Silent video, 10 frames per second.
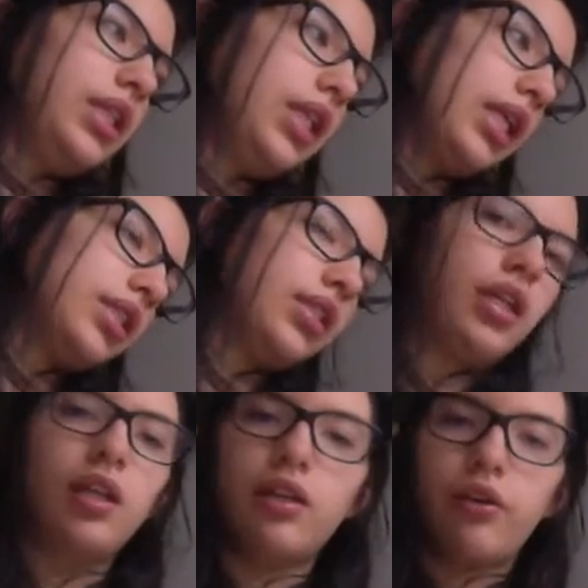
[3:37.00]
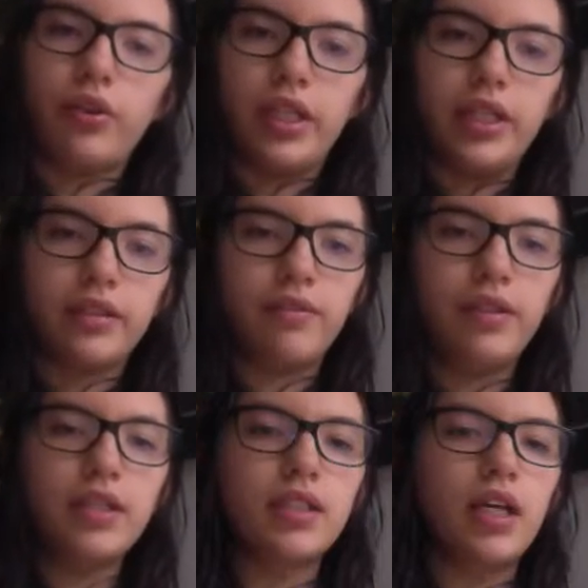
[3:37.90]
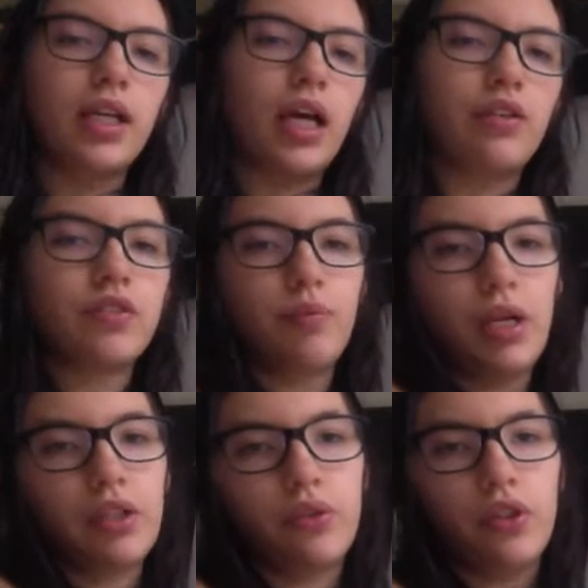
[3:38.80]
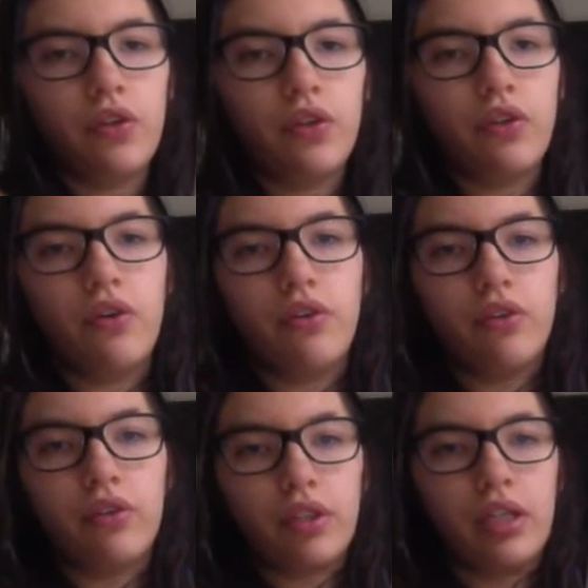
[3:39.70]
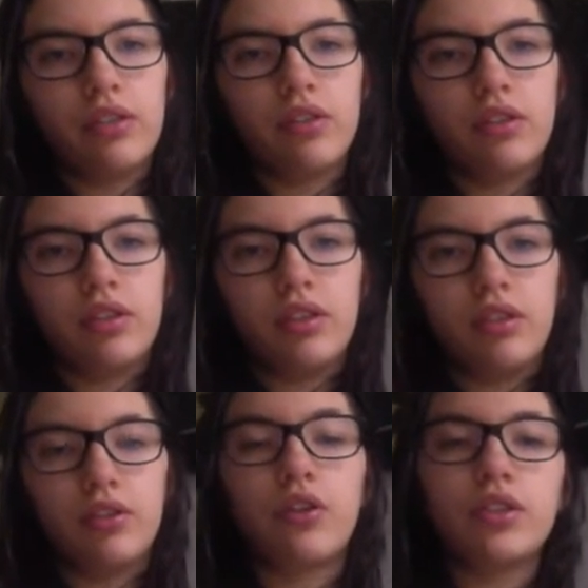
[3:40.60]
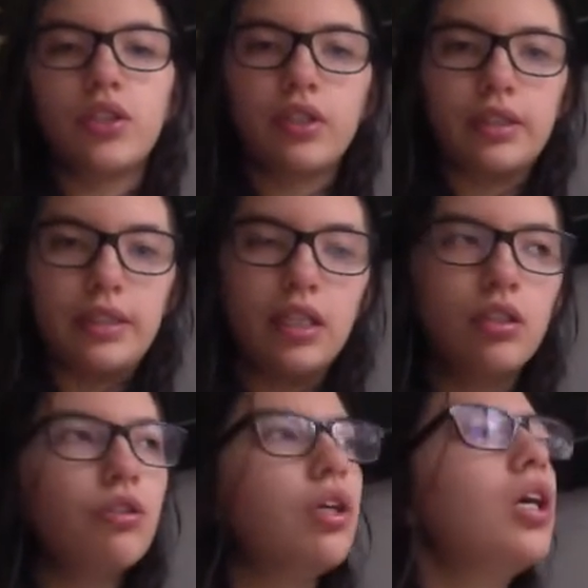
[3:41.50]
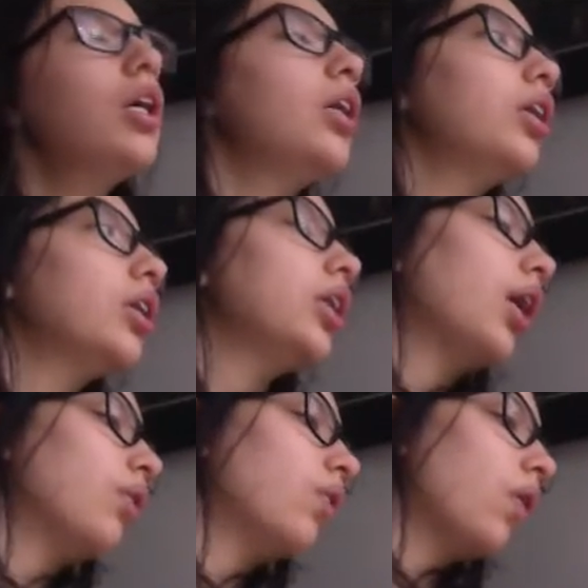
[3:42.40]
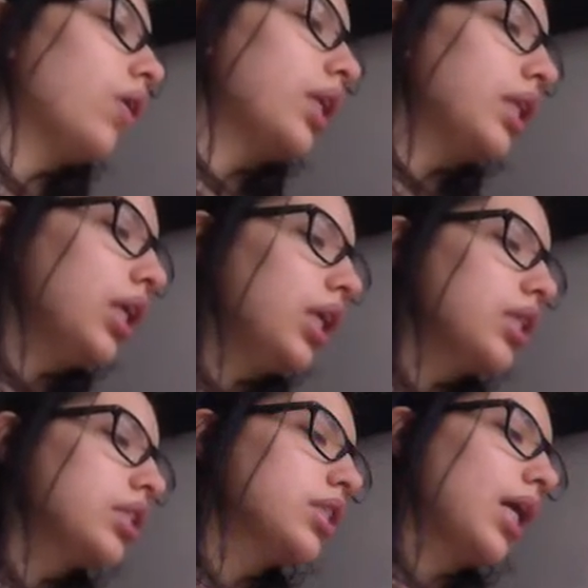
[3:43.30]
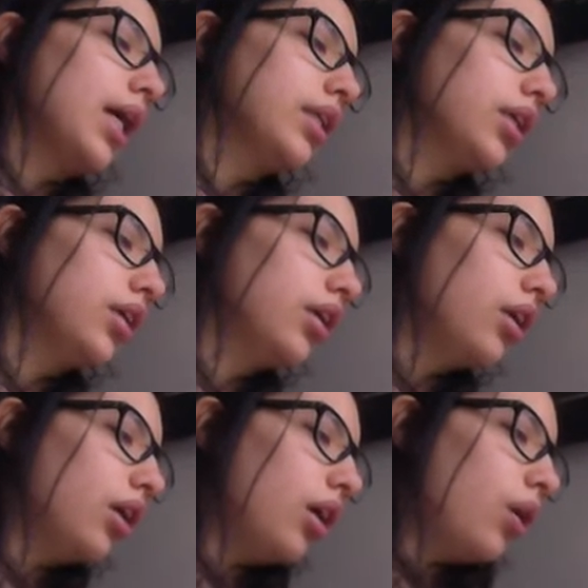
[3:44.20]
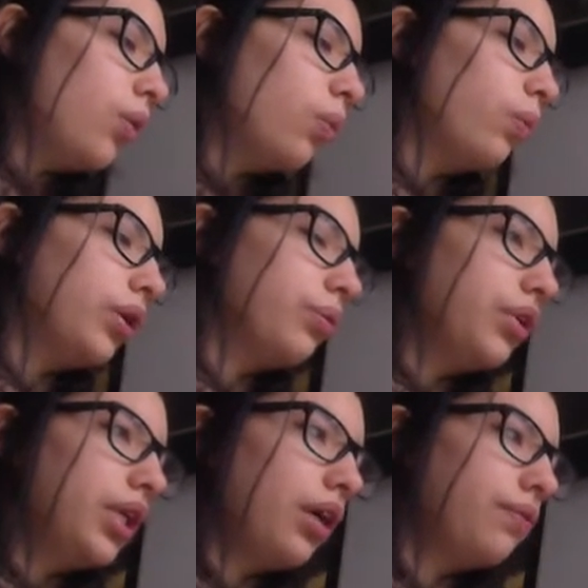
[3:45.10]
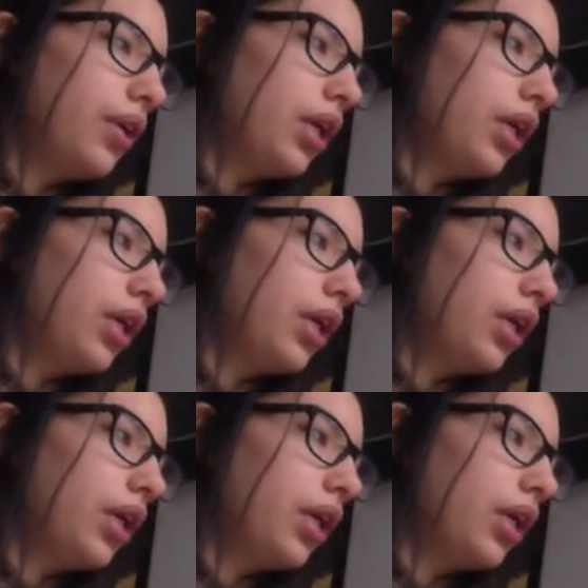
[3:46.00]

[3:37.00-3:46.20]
That's a other reflex, kind of similar to the Golgi organ tendon. Now, other thing is that when we have